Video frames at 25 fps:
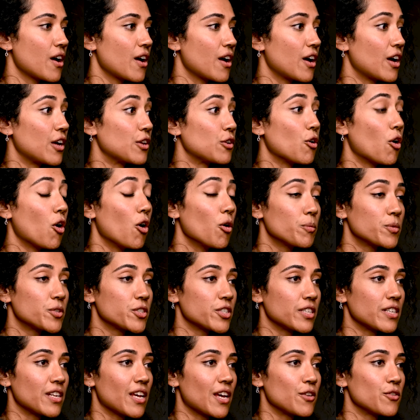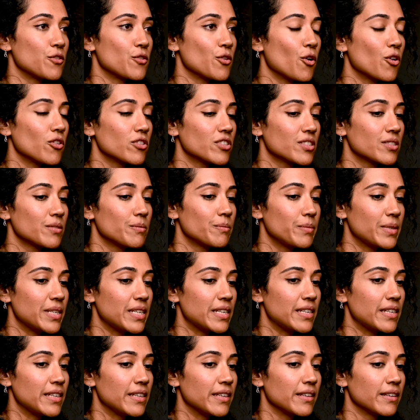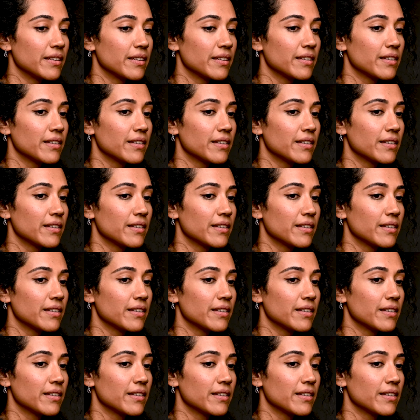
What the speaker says: an option and not be